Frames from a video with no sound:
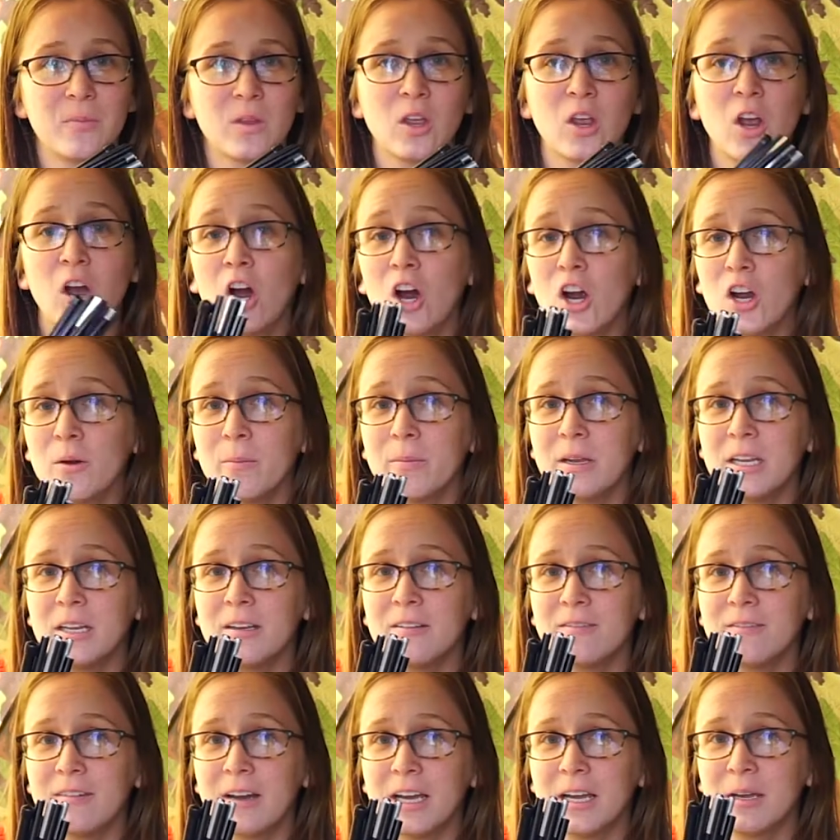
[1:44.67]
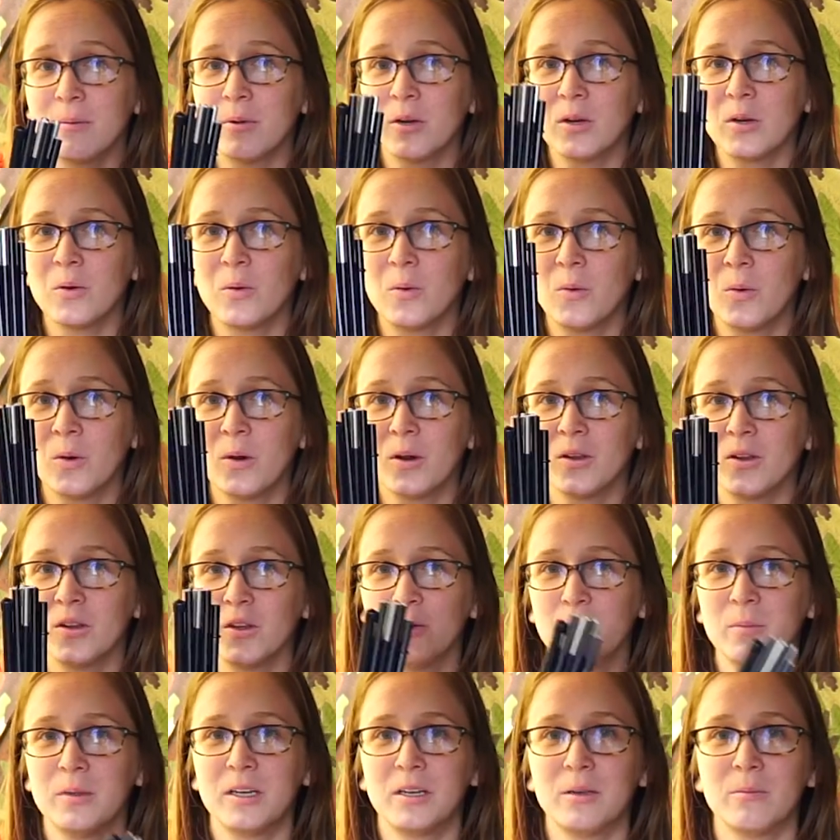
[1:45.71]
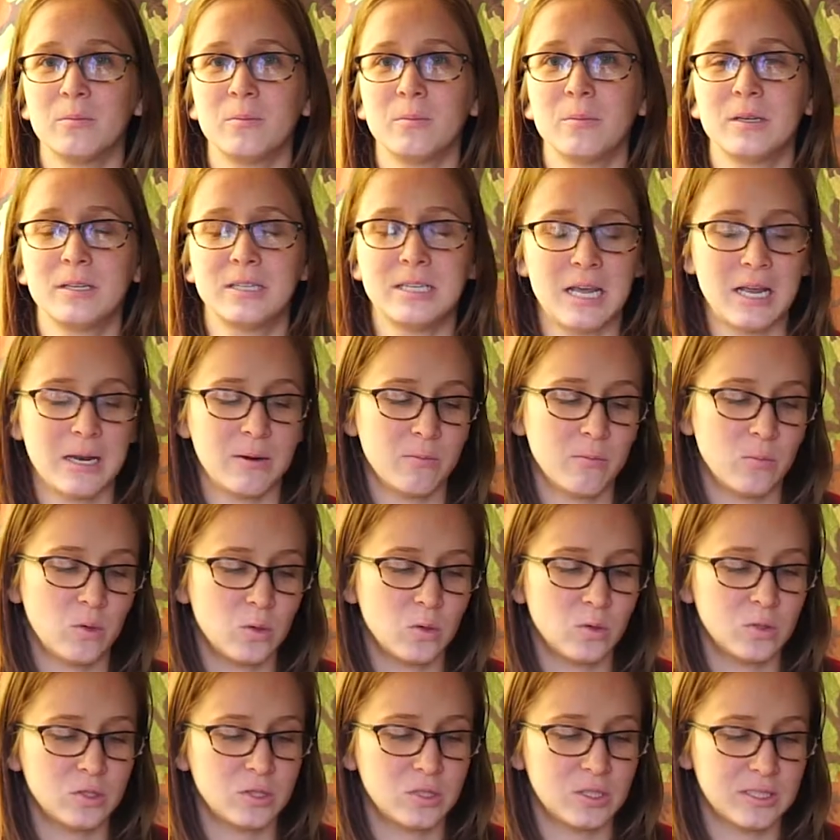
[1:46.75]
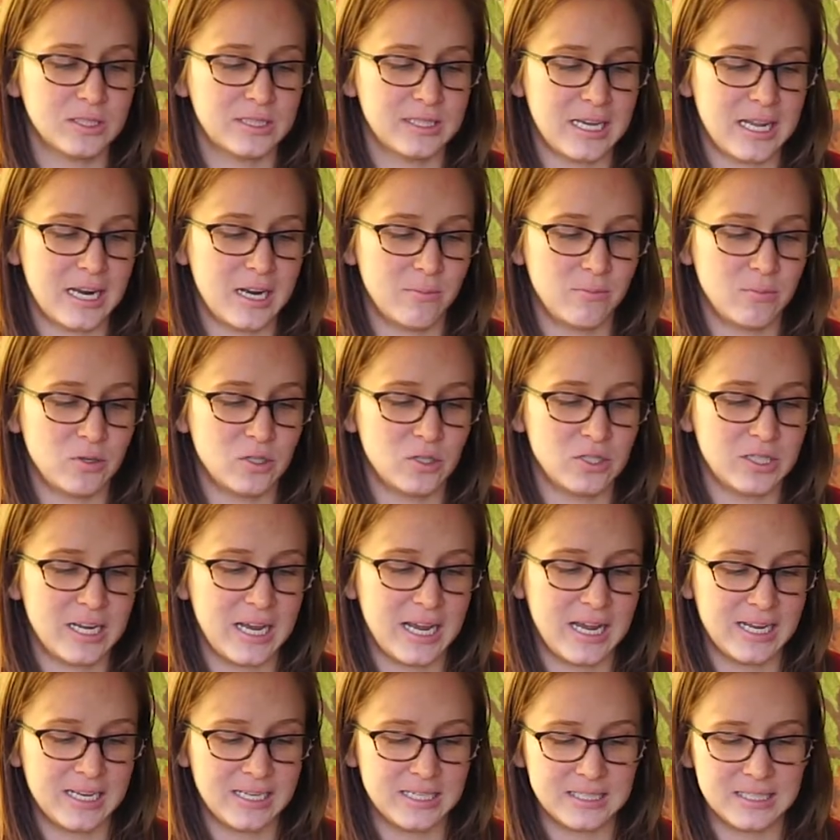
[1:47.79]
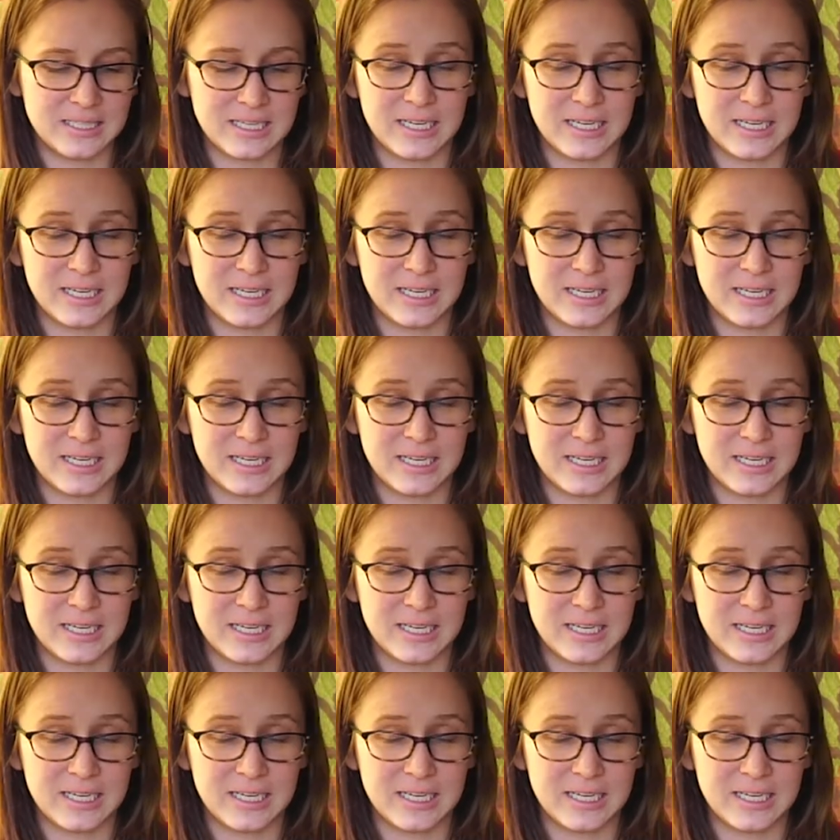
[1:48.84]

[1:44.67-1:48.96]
carbon fiber or aluminum tent poles to set up your tent.